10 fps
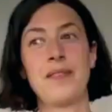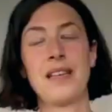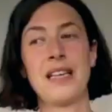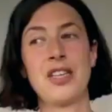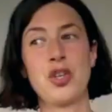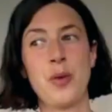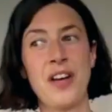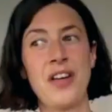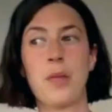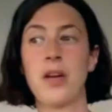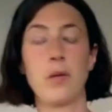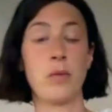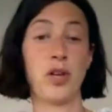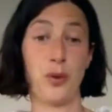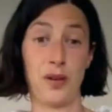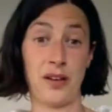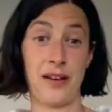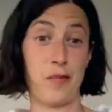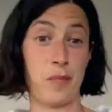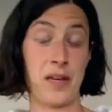geranium and manuka
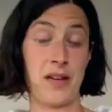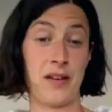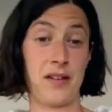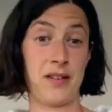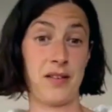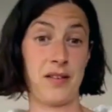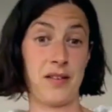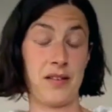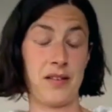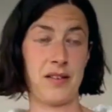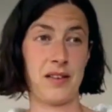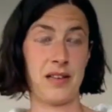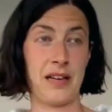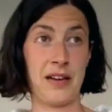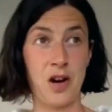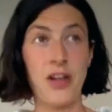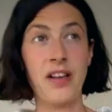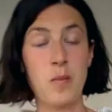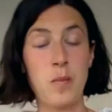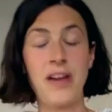have been, I can't
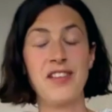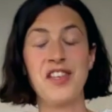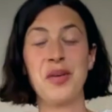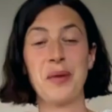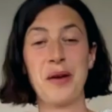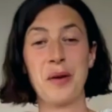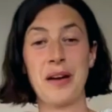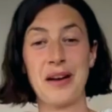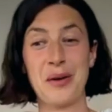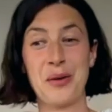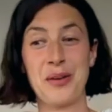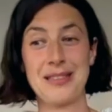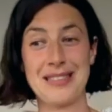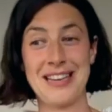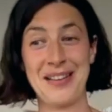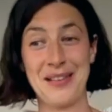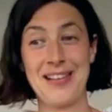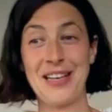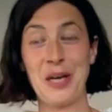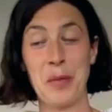explain to you how
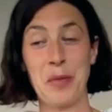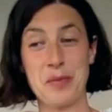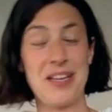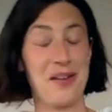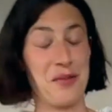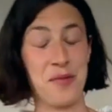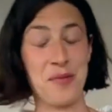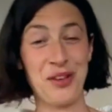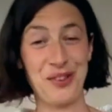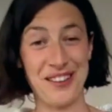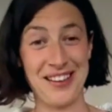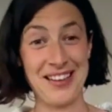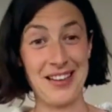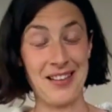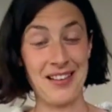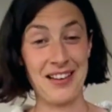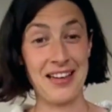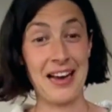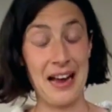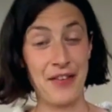intensely I'm obsessed with manuka. It's
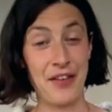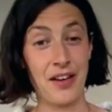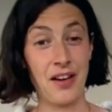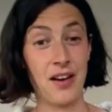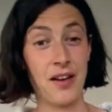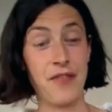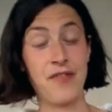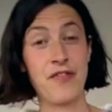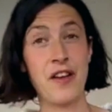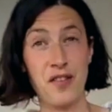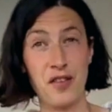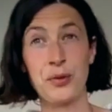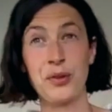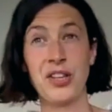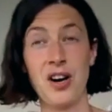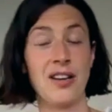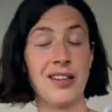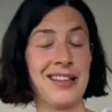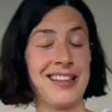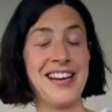like having a visceral
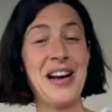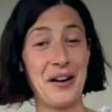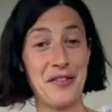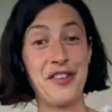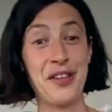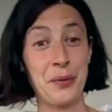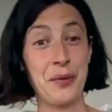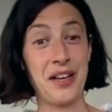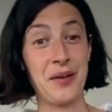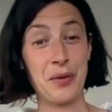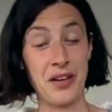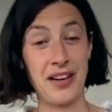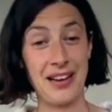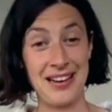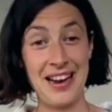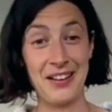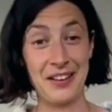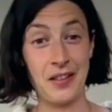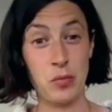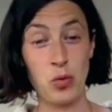hug. I feel when I inhale
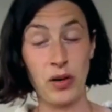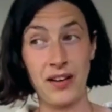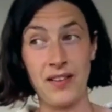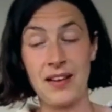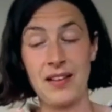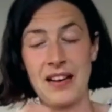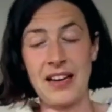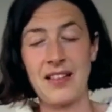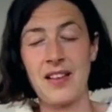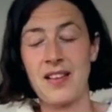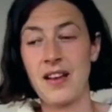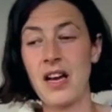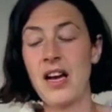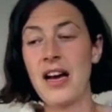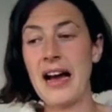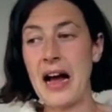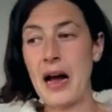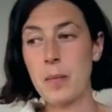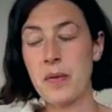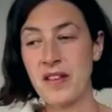it in the mornings, it's like this
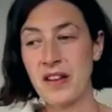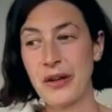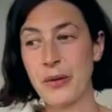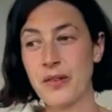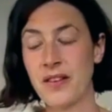absolute,